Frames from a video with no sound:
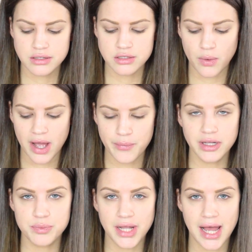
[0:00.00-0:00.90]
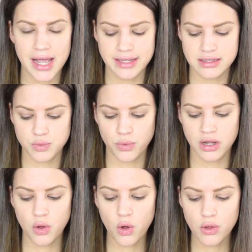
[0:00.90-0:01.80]
So I will apply this
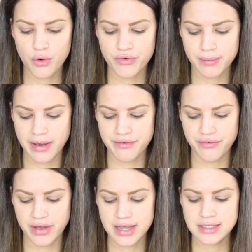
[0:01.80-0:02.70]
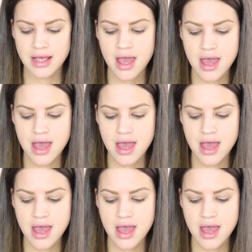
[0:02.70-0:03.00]
one all over my face,